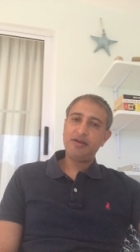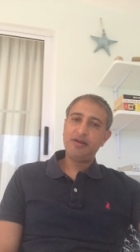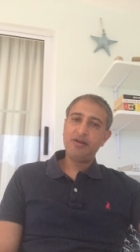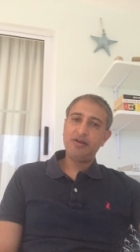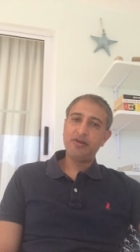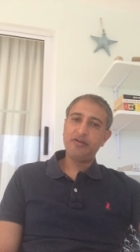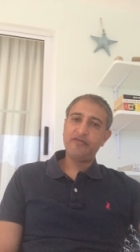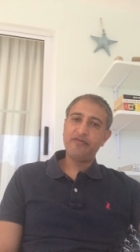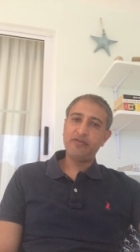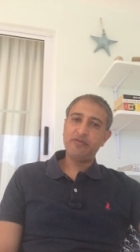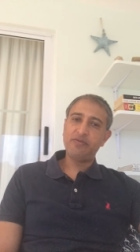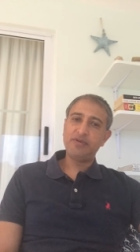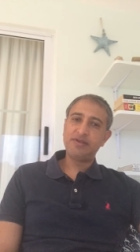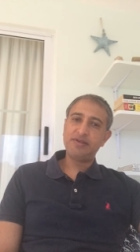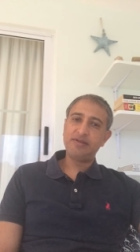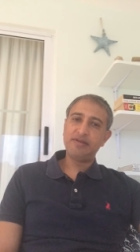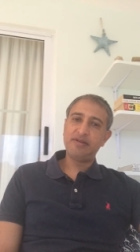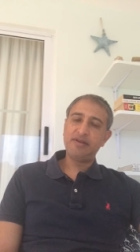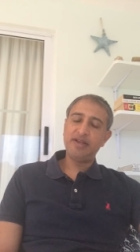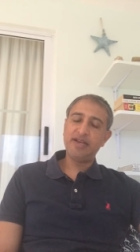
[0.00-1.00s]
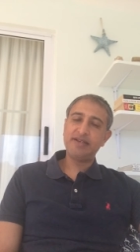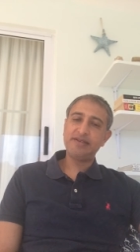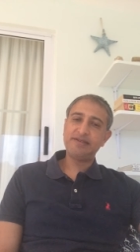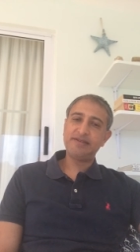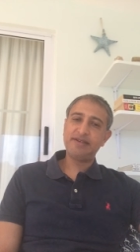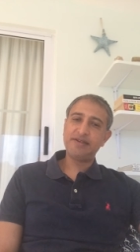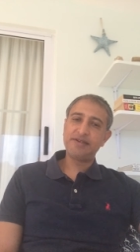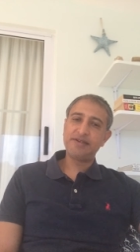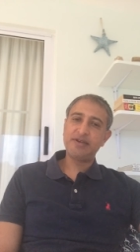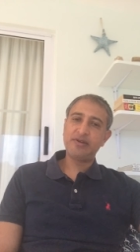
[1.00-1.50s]
look forward to the next
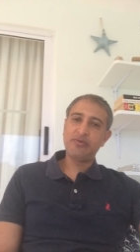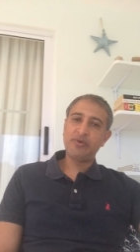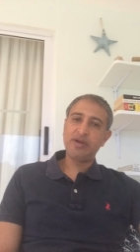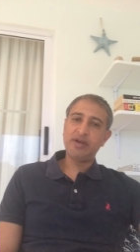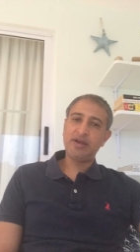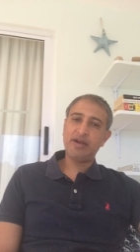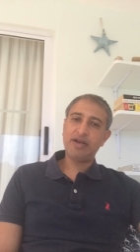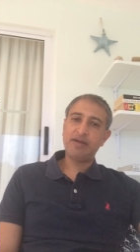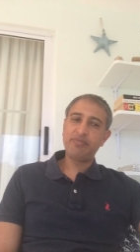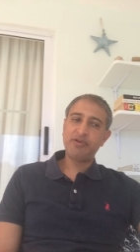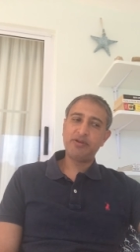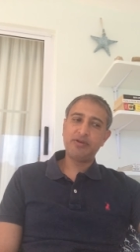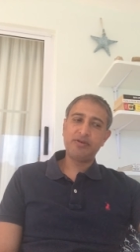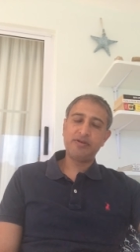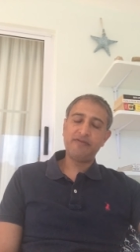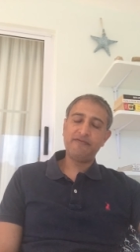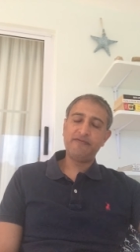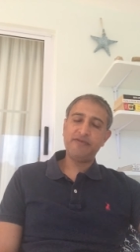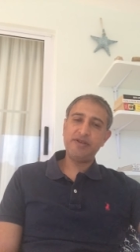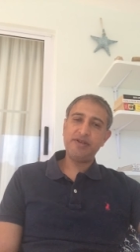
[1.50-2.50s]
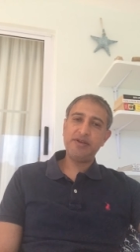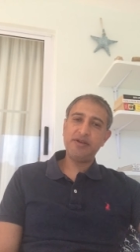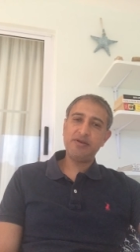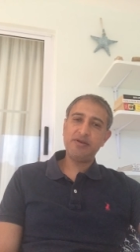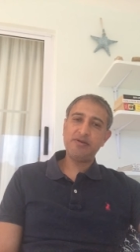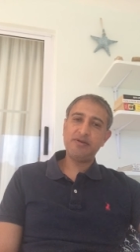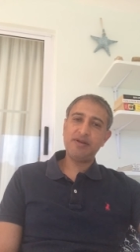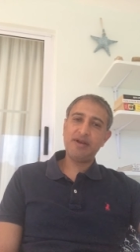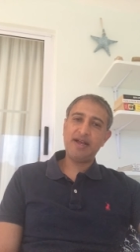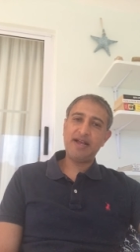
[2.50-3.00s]
session where I upload a
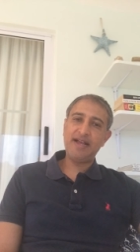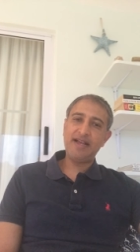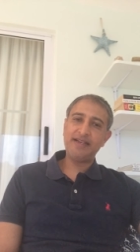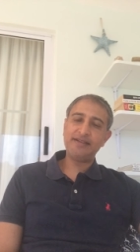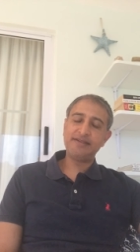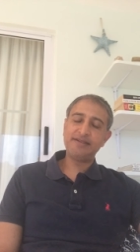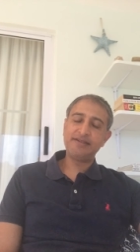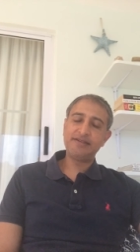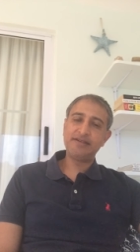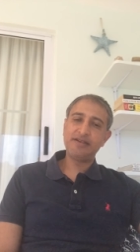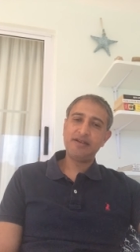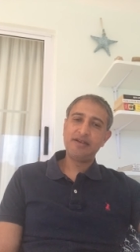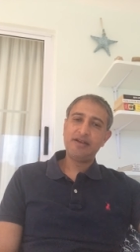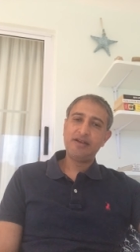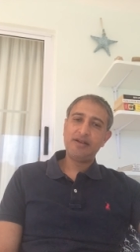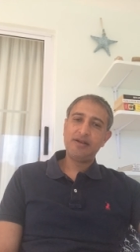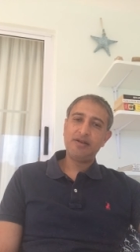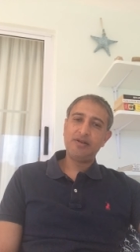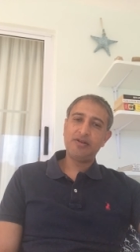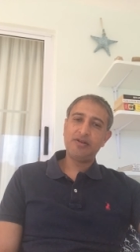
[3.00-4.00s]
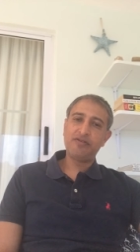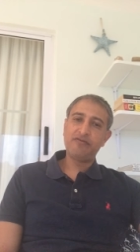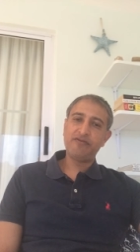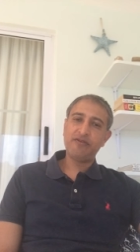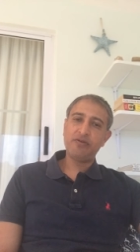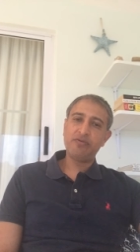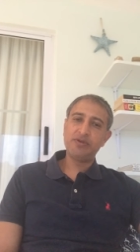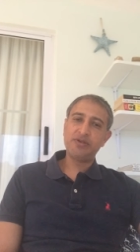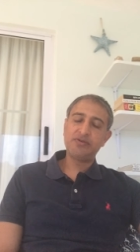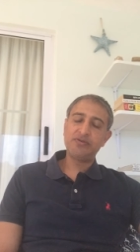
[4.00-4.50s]
video, and look
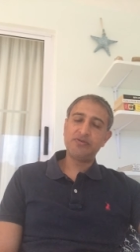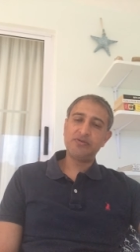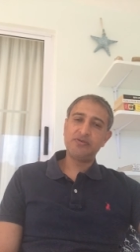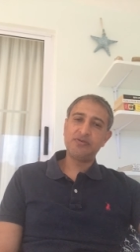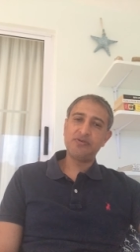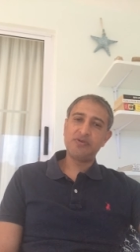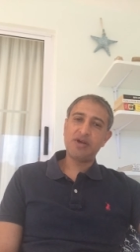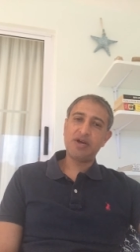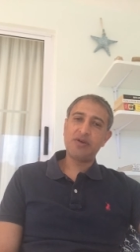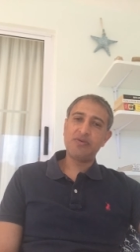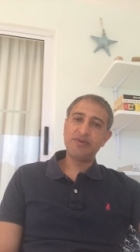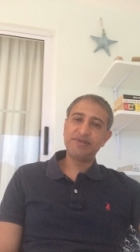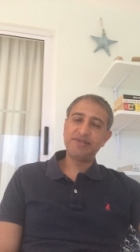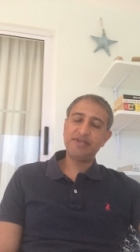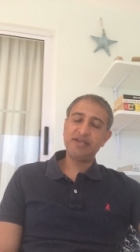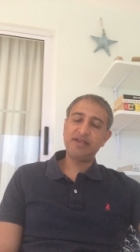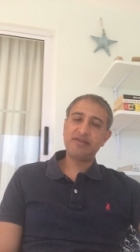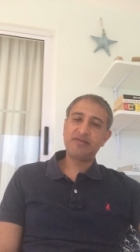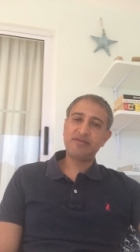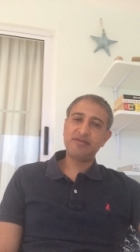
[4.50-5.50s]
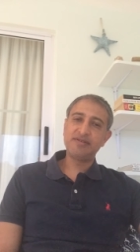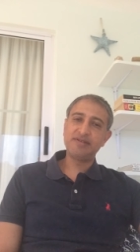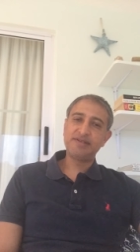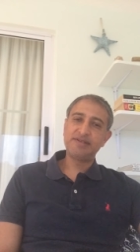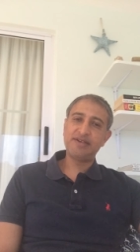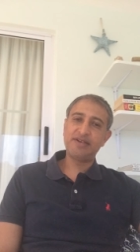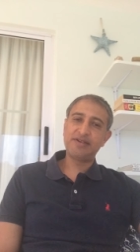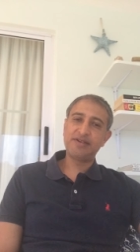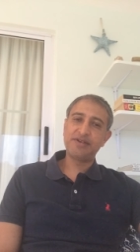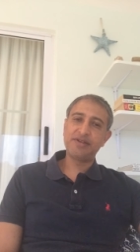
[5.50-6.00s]
forward to our synchronous
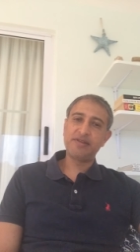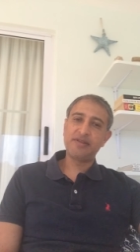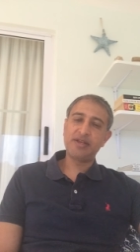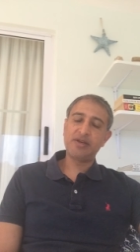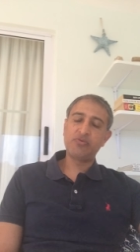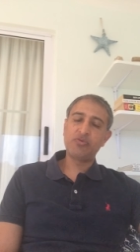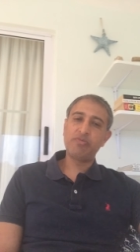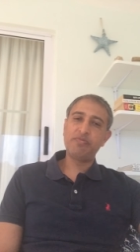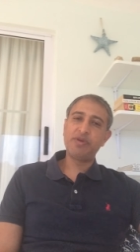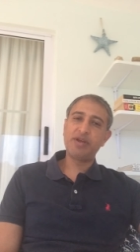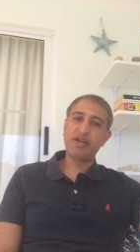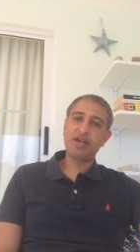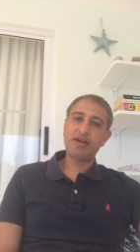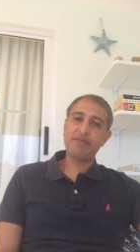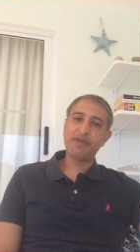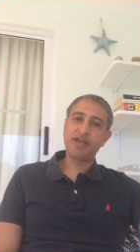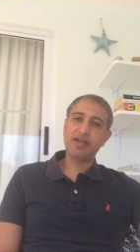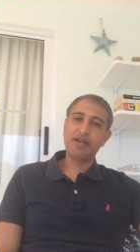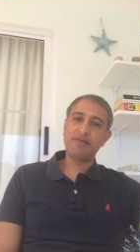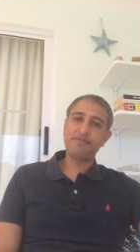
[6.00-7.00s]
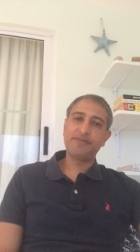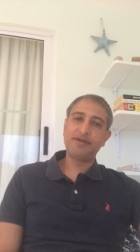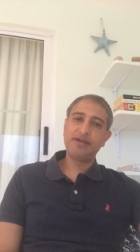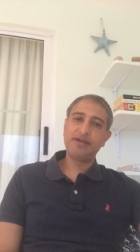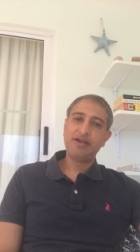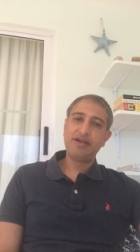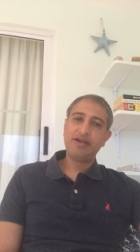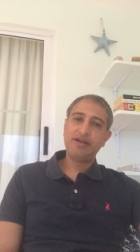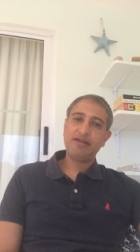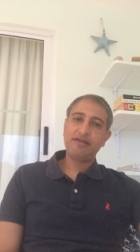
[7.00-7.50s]
session that would be coming up.
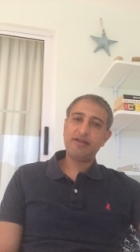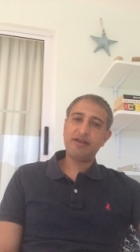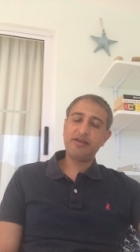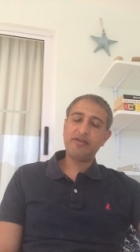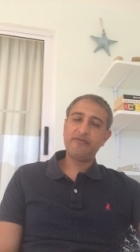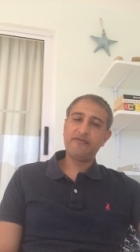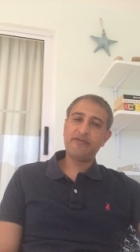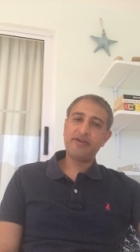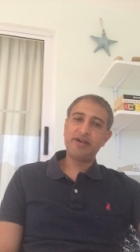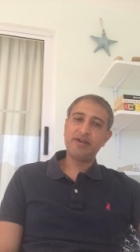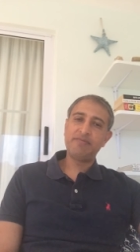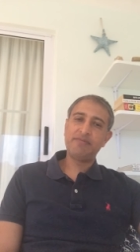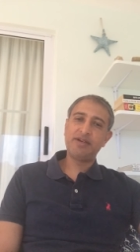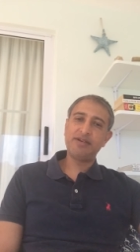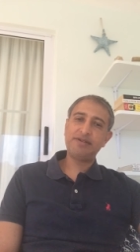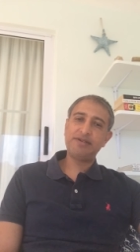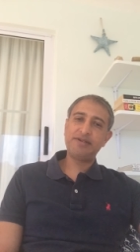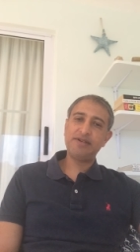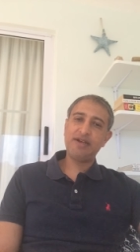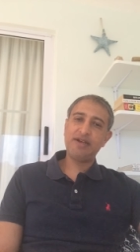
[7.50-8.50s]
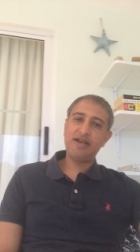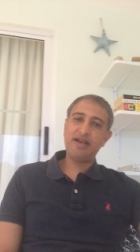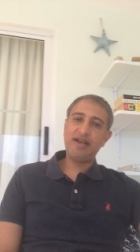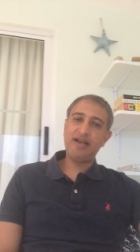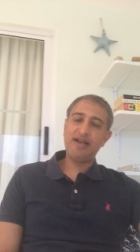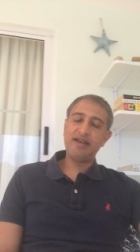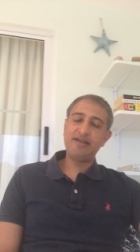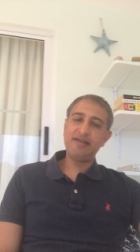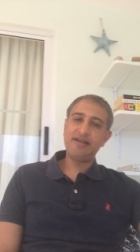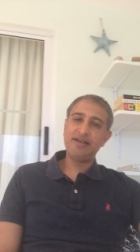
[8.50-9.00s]
Thank you very much
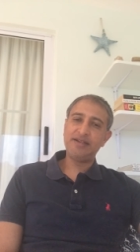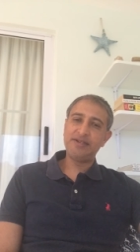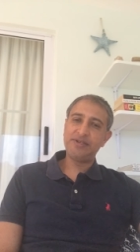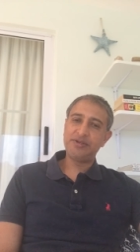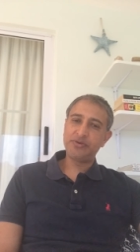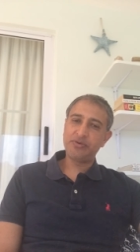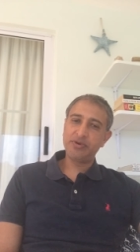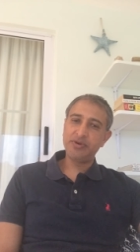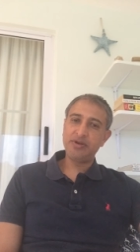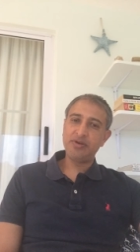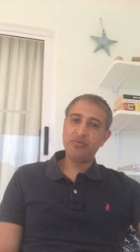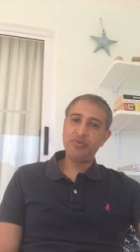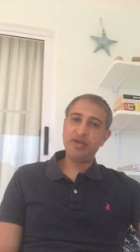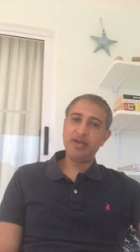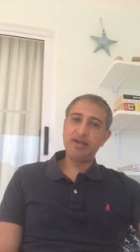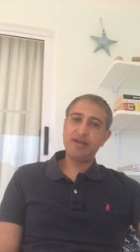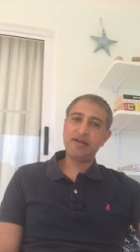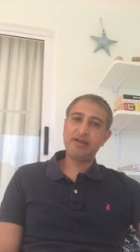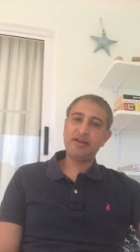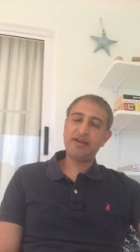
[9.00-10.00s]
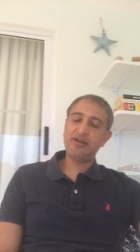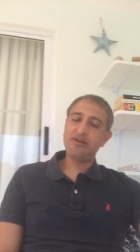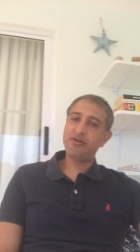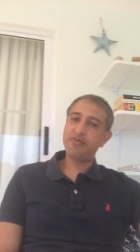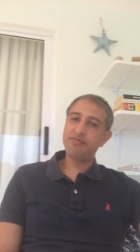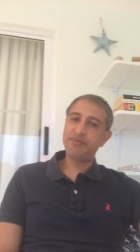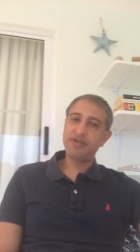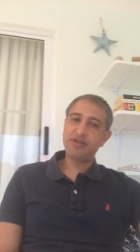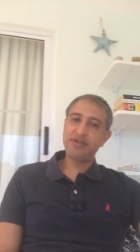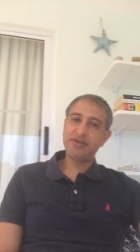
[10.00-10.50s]
and enjoy your week, and I
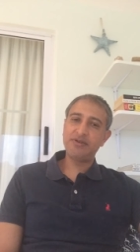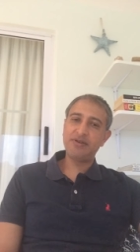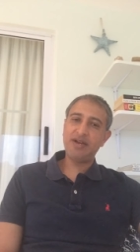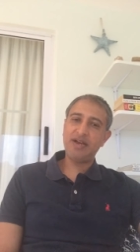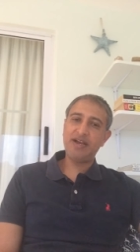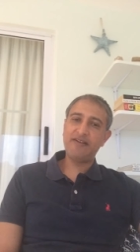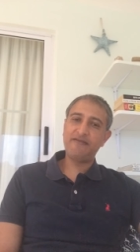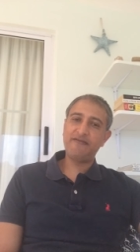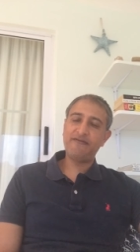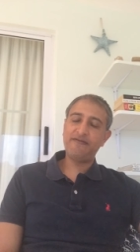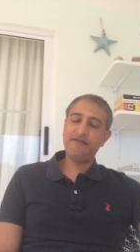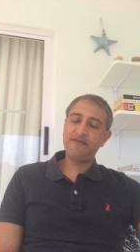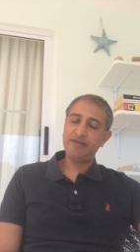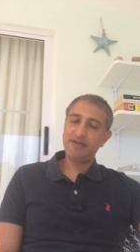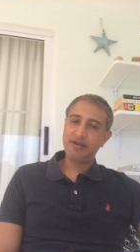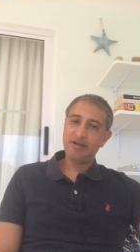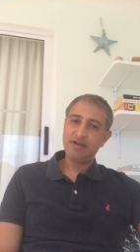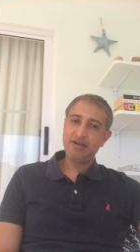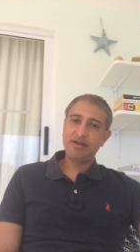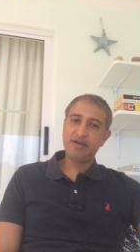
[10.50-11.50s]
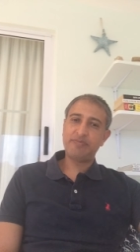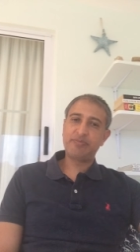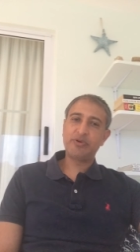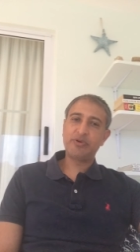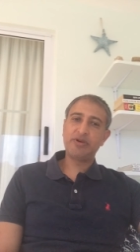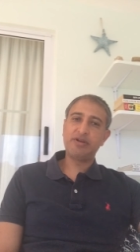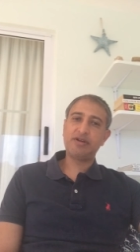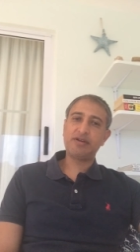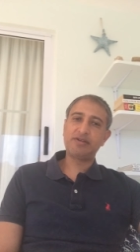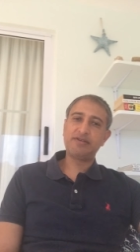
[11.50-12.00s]
hope that you have a
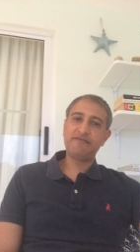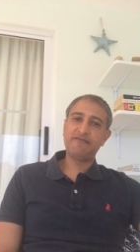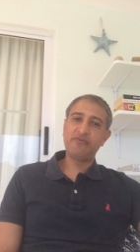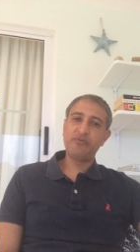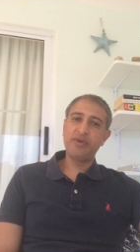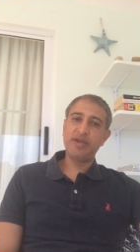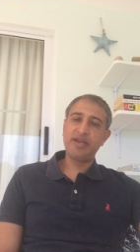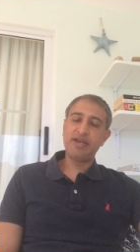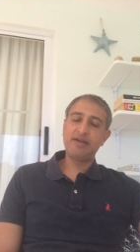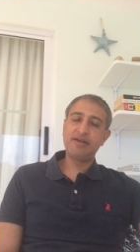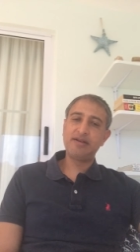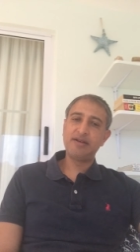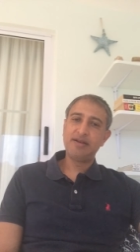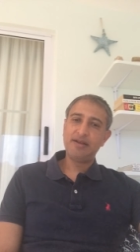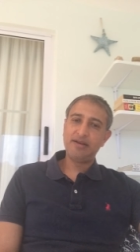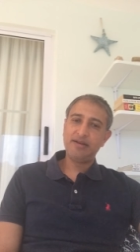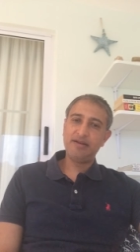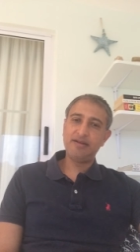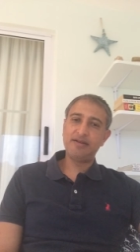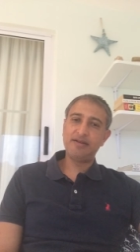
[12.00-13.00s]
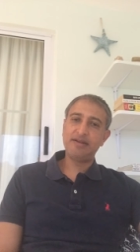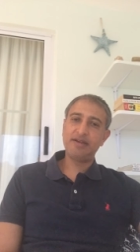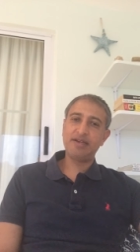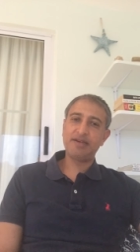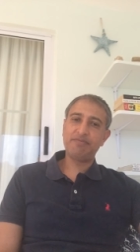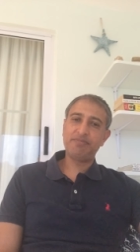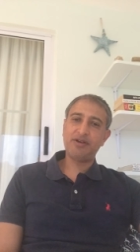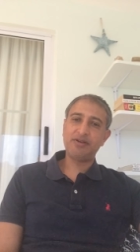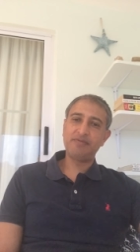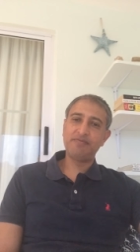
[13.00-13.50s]
productive week learning
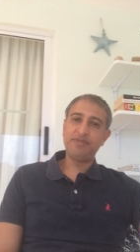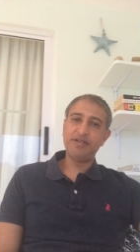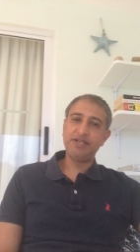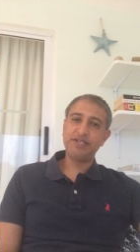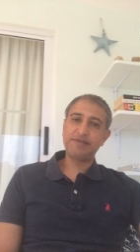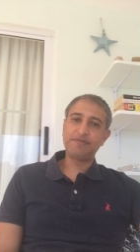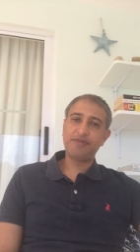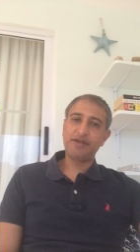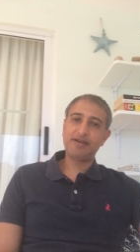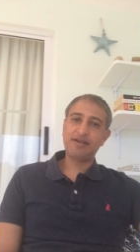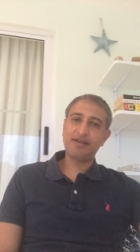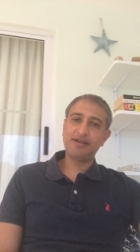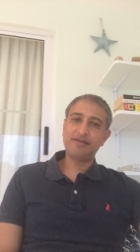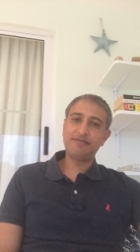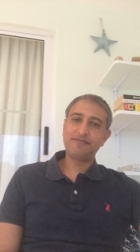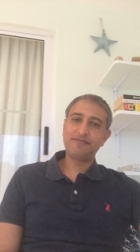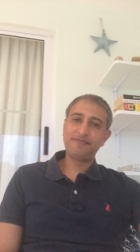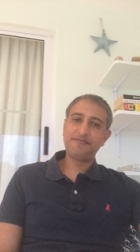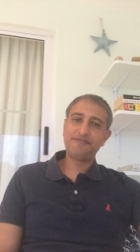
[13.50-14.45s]
about peace building.